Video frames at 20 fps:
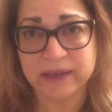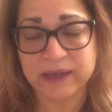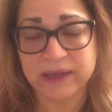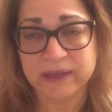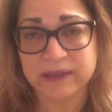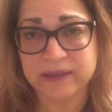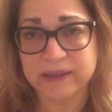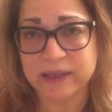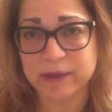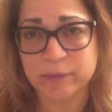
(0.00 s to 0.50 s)

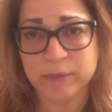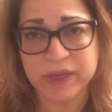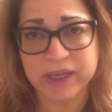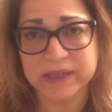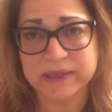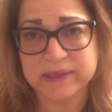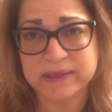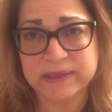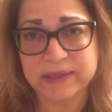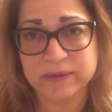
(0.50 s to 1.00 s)
And they
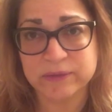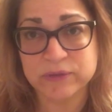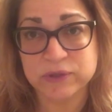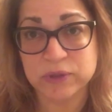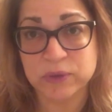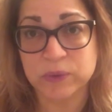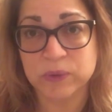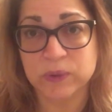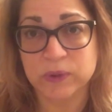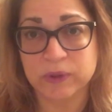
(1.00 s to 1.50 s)
made it sound
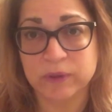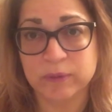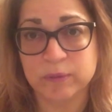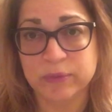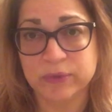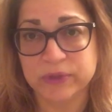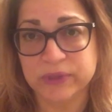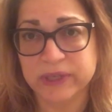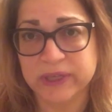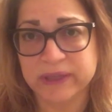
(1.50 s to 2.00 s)
so
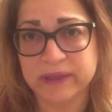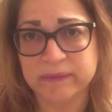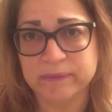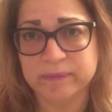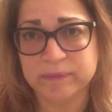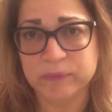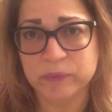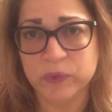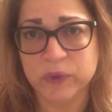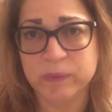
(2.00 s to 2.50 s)
horrible, like
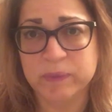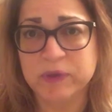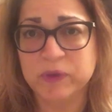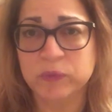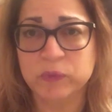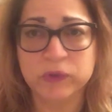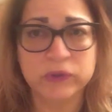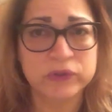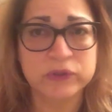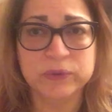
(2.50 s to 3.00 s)

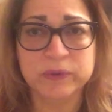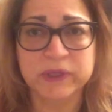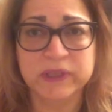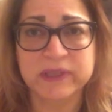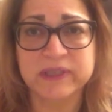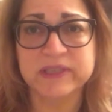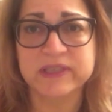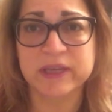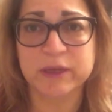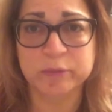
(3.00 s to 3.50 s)
women were
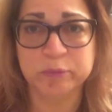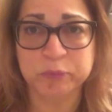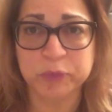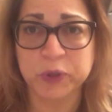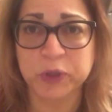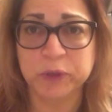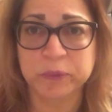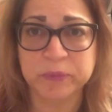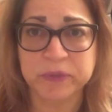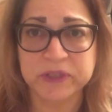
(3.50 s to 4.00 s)
doing this on
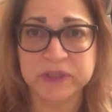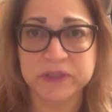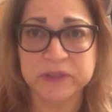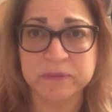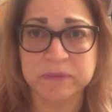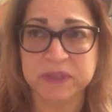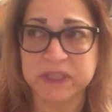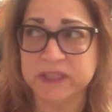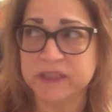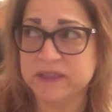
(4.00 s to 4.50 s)

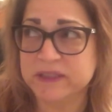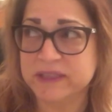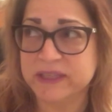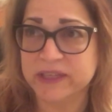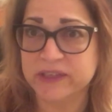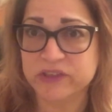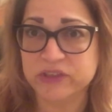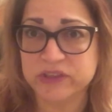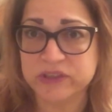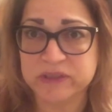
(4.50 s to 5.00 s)
purpose because
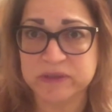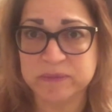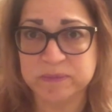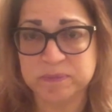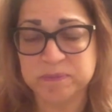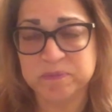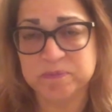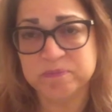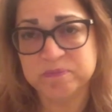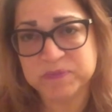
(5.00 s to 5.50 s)
they just
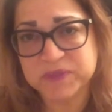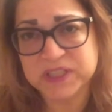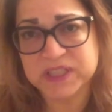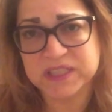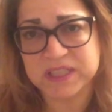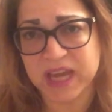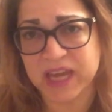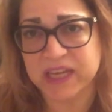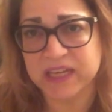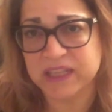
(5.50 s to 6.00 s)

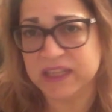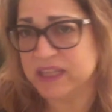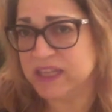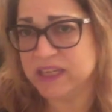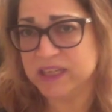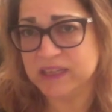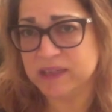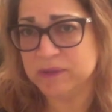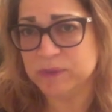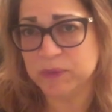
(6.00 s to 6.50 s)
decided
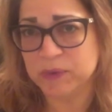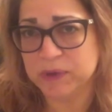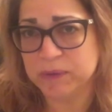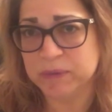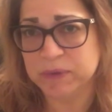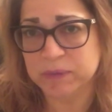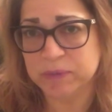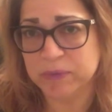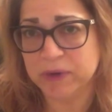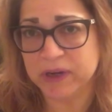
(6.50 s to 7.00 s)
they didn't want
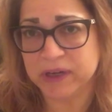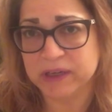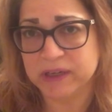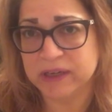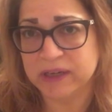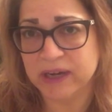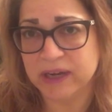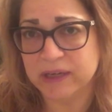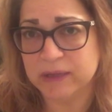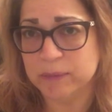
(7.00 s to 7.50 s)
to be
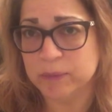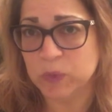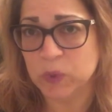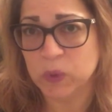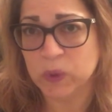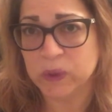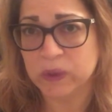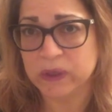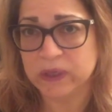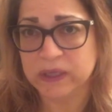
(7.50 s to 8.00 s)
pregnant
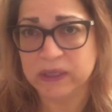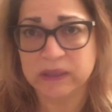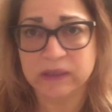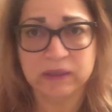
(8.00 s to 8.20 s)
anymore,